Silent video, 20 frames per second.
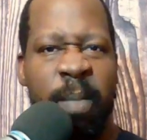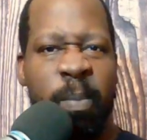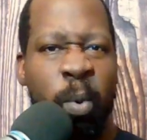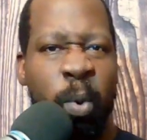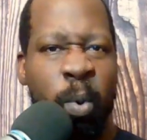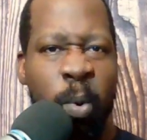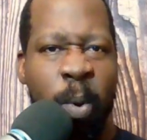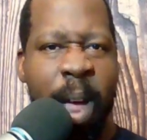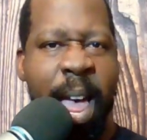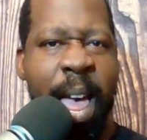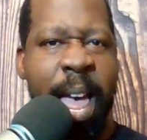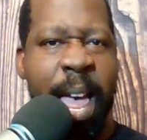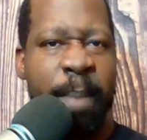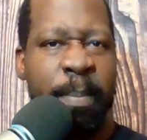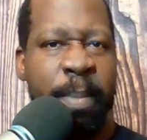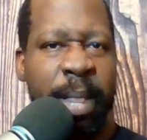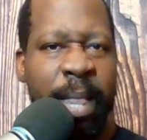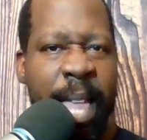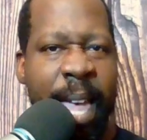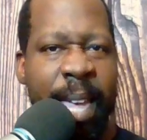crime,
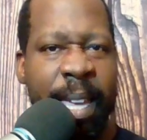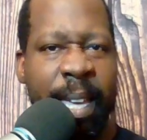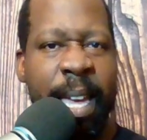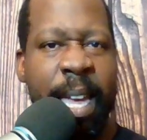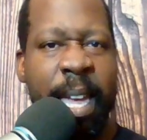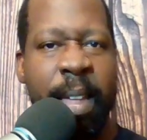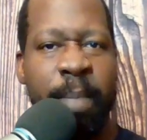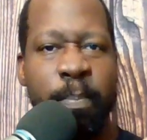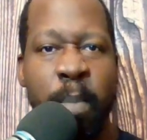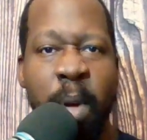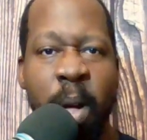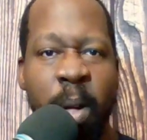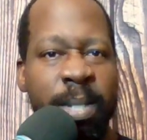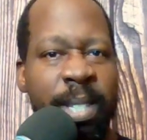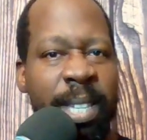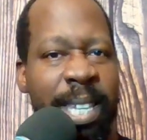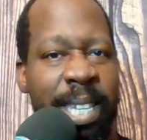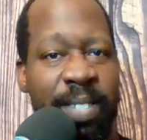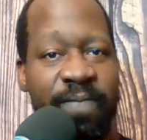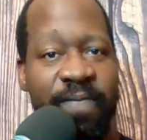like a
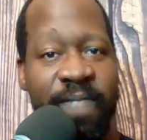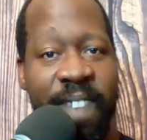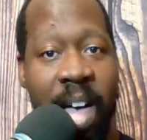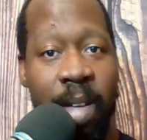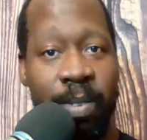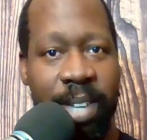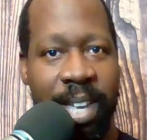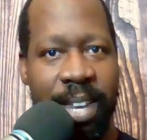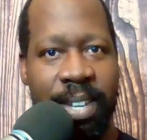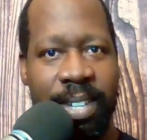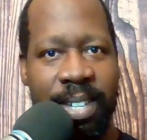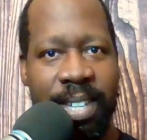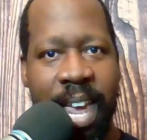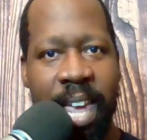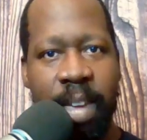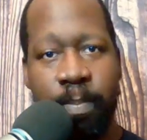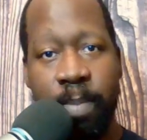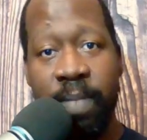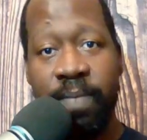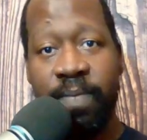Maltese Falcon
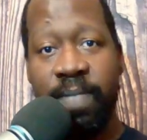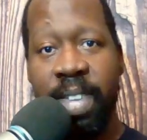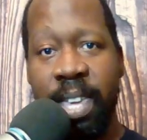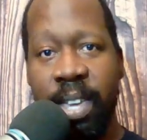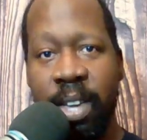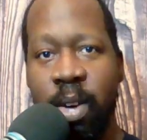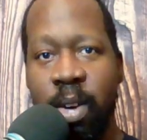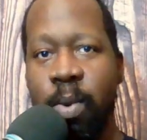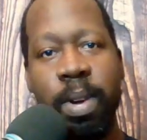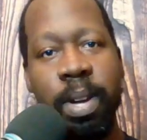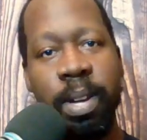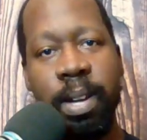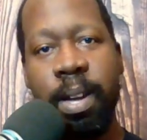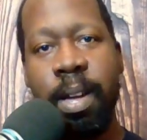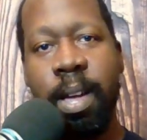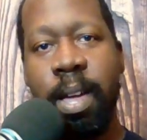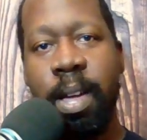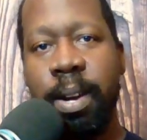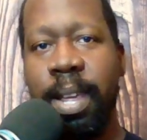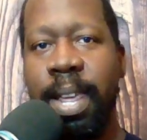type of thing going
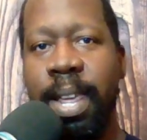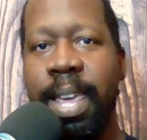on.